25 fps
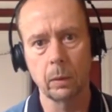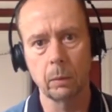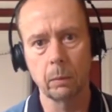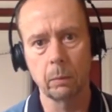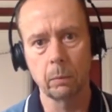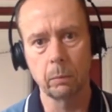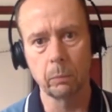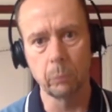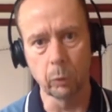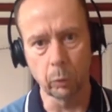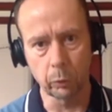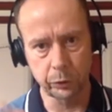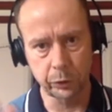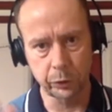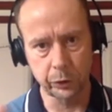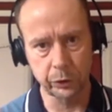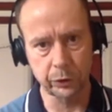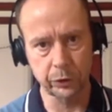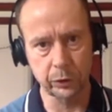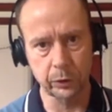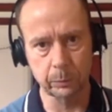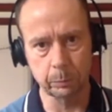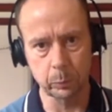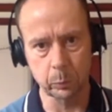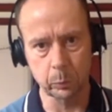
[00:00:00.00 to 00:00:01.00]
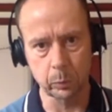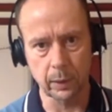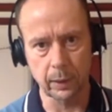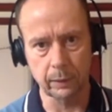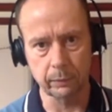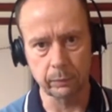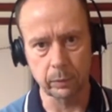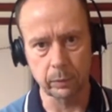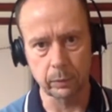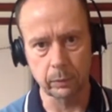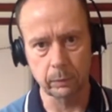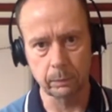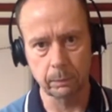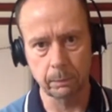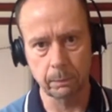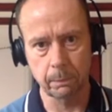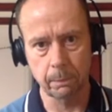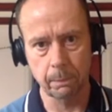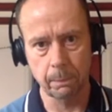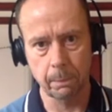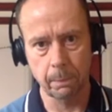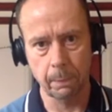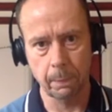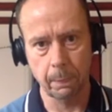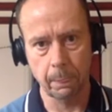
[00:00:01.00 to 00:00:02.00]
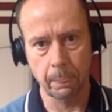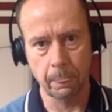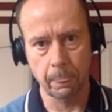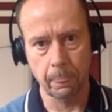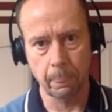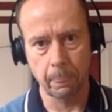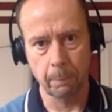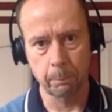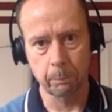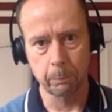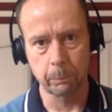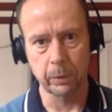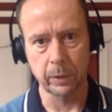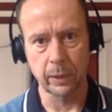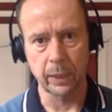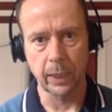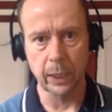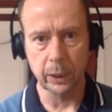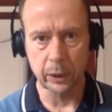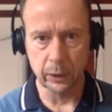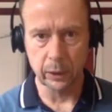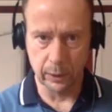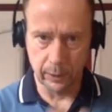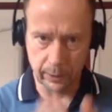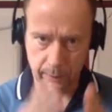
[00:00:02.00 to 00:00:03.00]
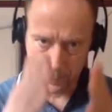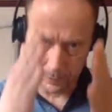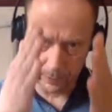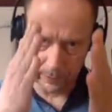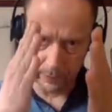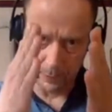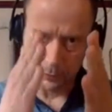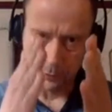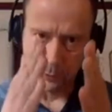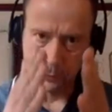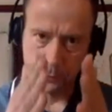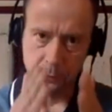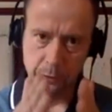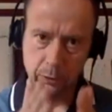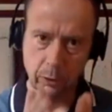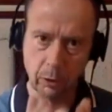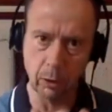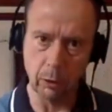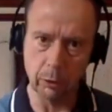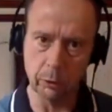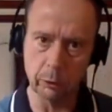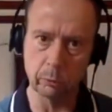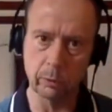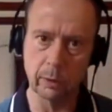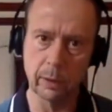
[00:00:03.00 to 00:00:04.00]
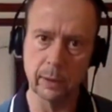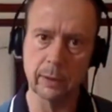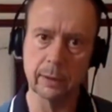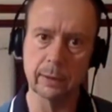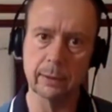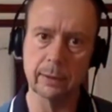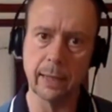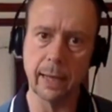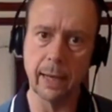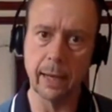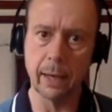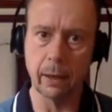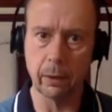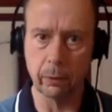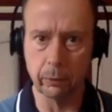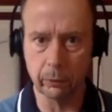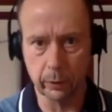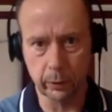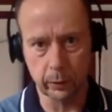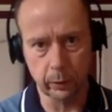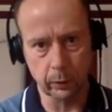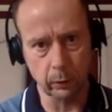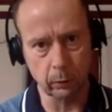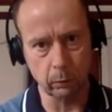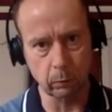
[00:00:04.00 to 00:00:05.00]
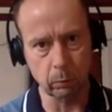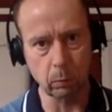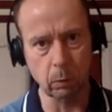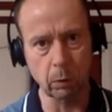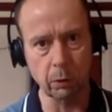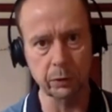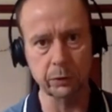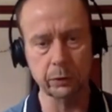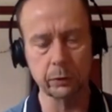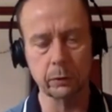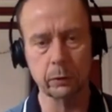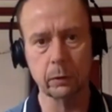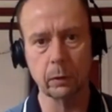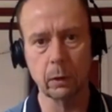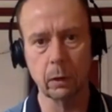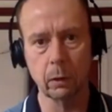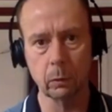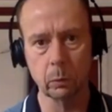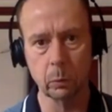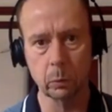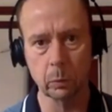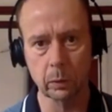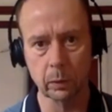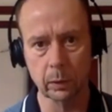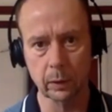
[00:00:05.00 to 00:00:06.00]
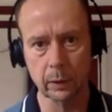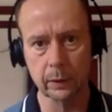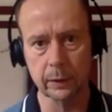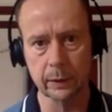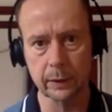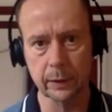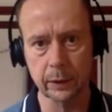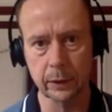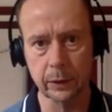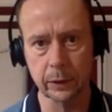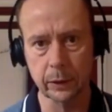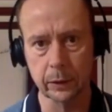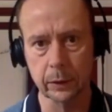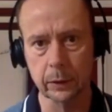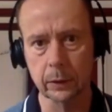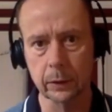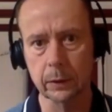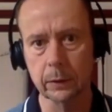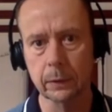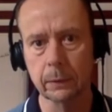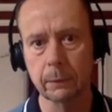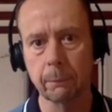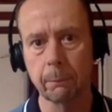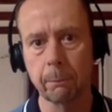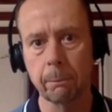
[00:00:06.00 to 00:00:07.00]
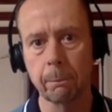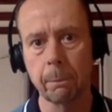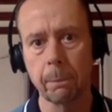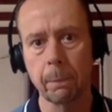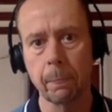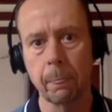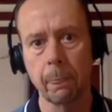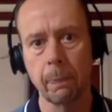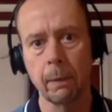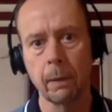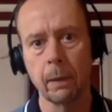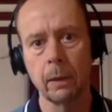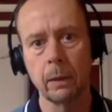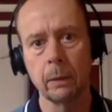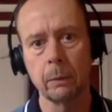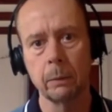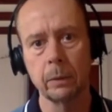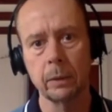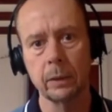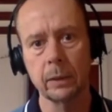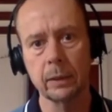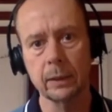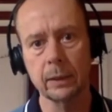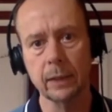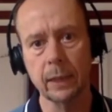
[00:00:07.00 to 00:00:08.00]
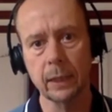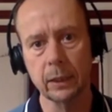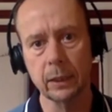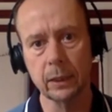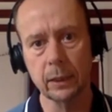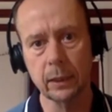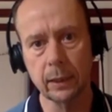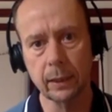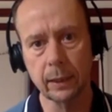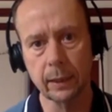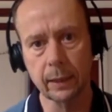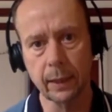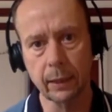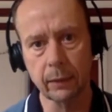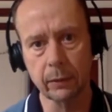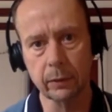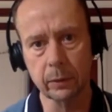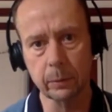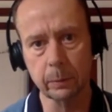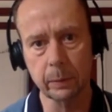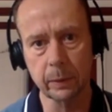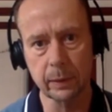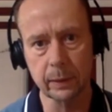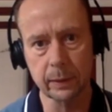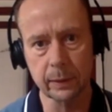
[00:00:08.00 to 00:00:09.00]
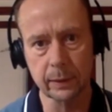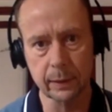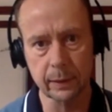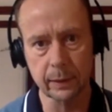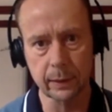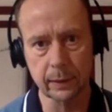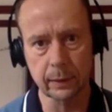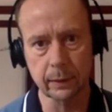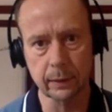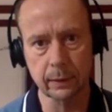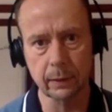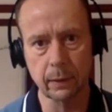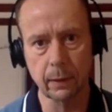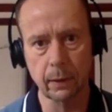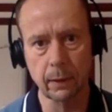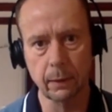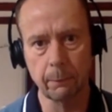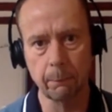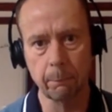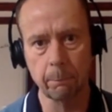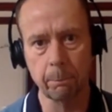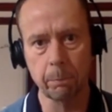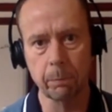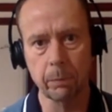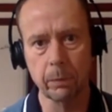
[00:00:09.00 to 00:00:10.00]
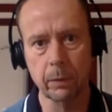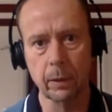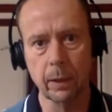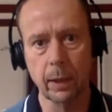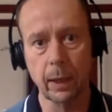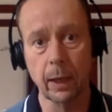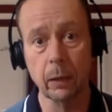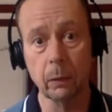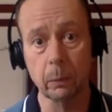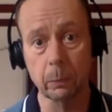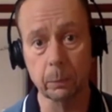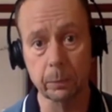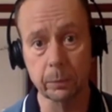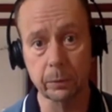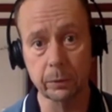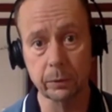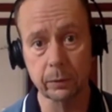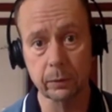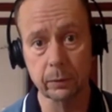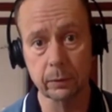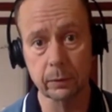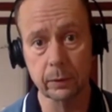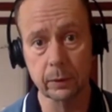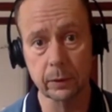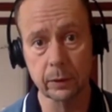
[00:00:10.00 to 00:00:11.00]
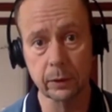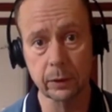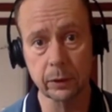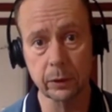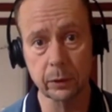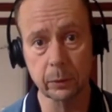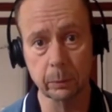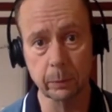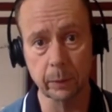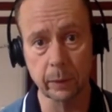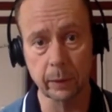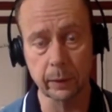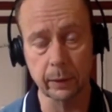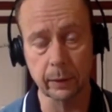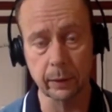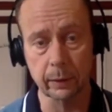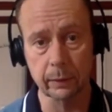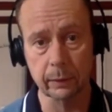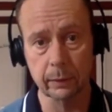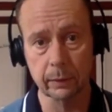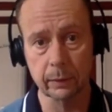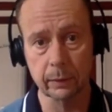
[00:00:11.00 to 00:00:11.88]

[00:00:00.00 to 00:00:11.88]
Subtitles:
not just at board level, but actually it needs to start drilling down and across our organisations. Because actually accountability helps decision making.